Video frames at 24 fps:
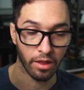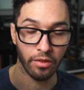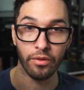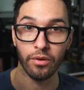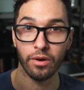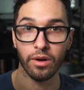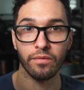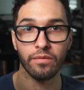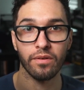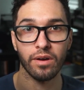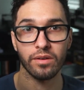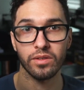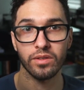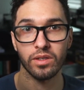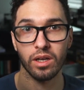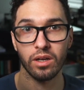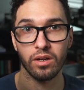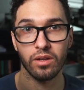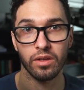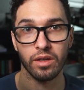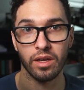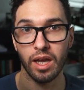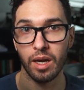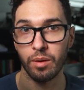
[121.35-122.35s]
the 35
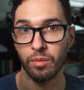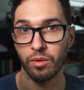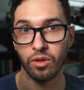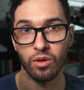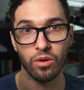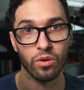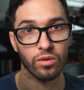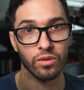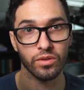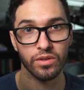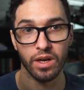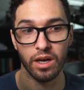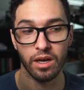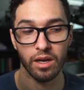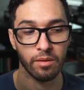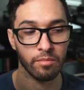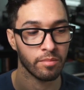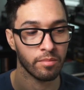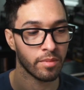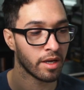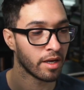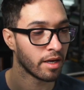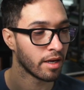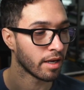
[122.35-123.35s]
stayed on the camera the whole
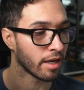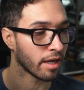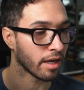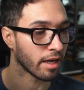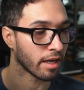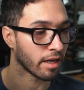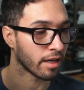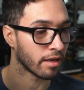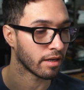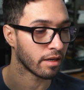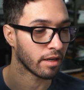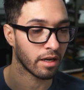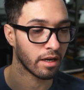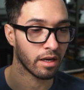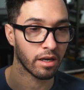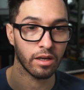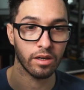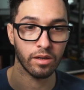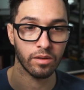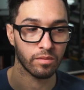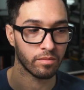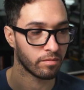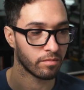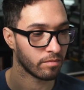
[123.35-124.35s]
time, and
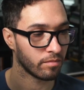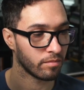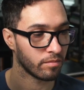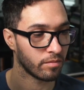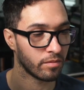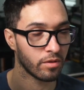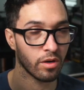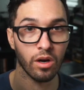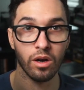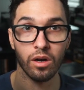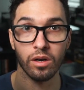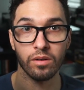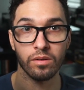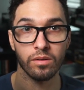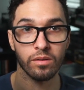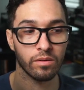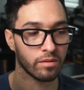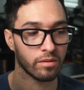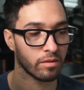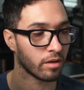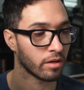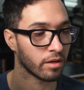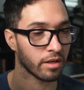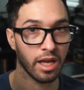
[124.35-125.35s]
the
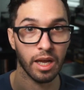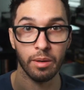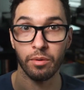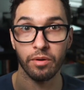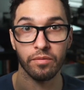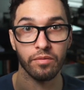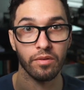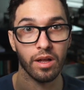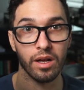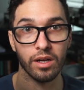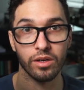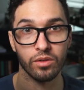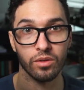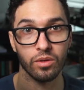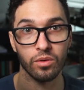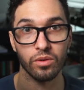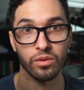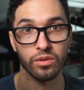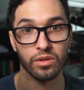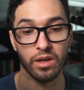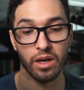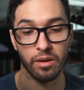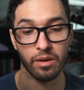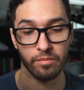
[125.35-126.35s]
on-camera flash the
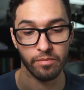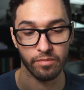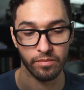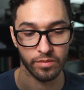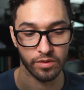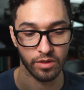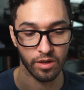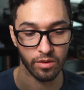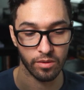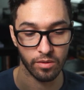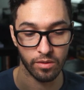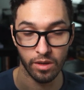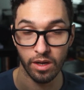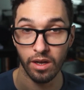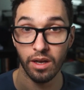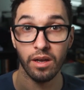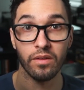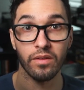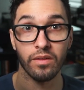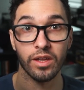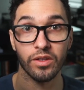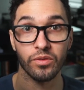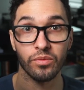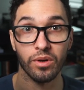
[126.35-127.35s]
whole time. So
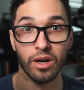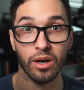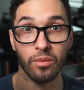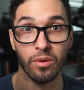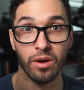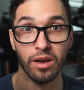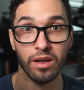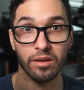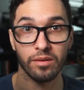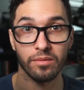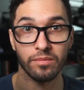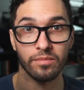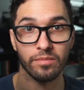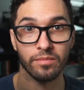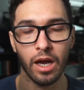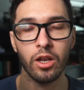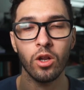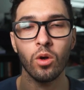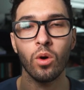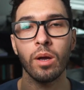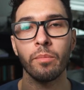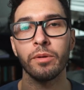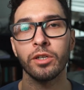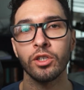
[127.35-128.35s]
that's what I ran.
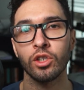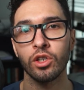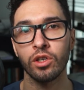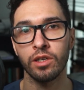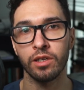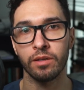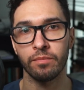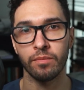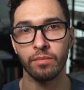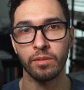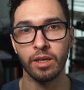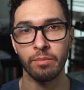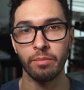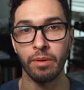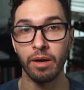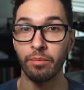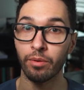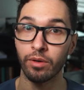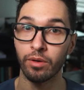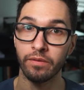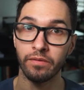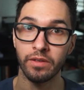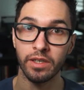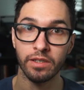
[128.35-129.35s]
I know I mentioned it in my
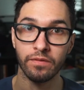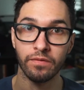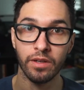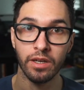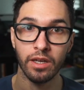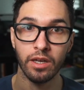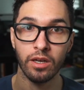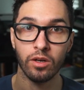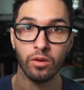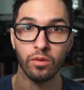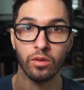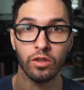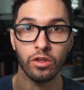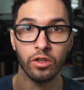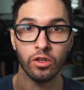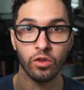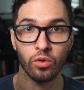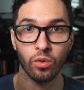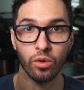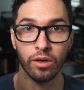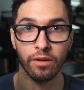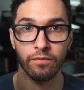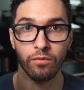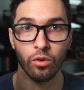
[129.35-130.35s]
previous video that the
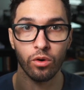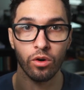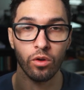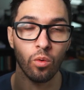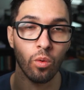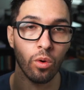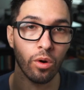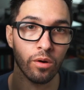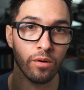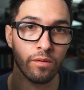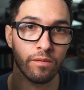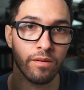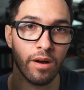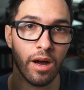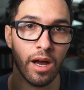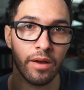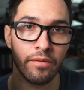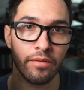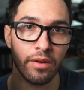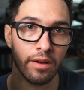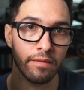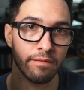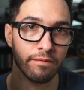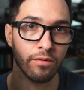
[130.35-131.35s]

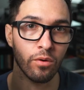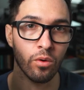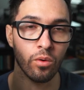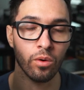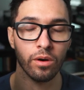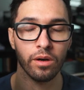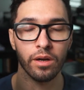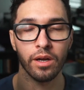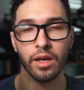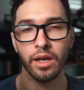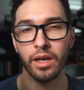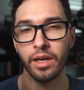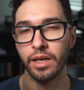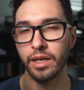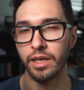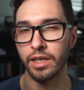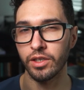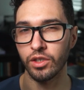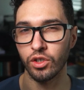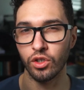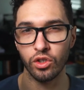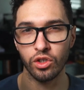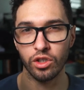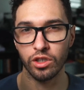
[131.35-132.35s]
24-105 f4
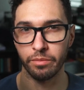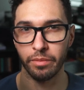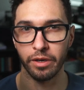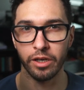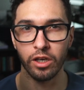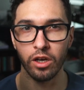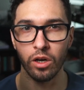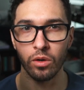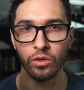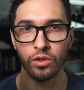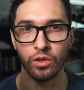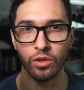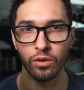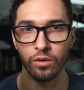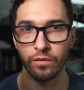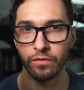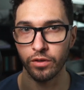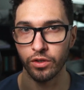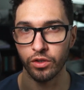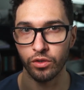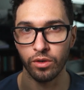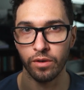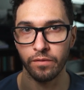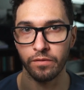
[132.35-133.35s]
is usually my go-to
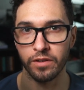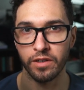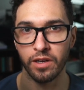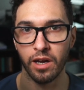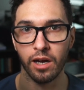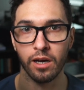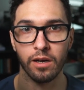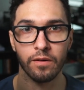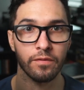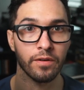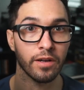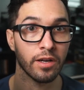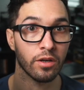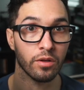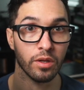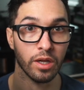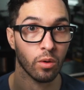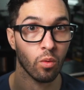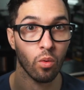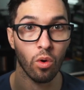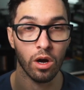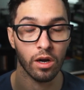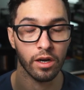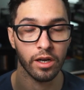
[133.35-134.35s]
for street photography or
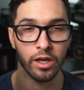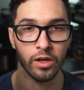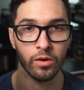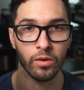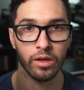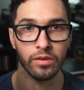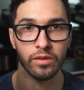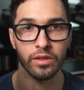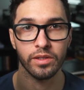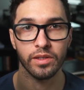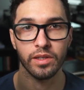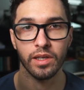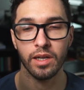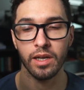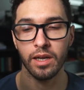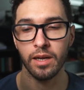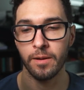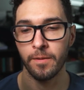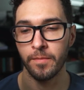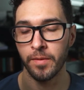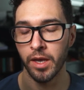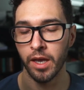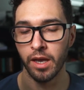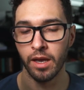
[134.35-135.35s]
like walking around the
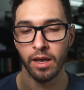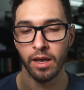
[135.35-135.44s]
city.